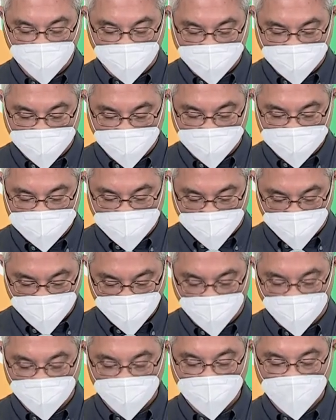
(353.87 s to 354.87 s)
and the
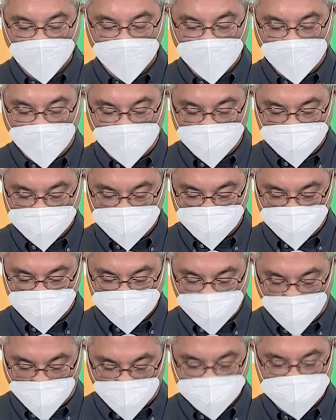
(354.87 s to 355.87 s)
representatives from the
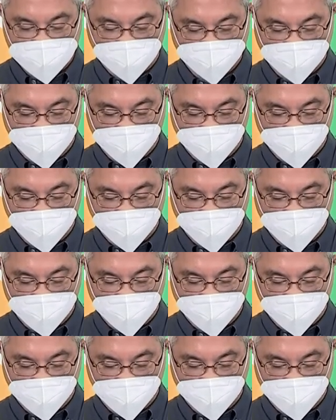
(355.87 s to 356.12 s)
EDB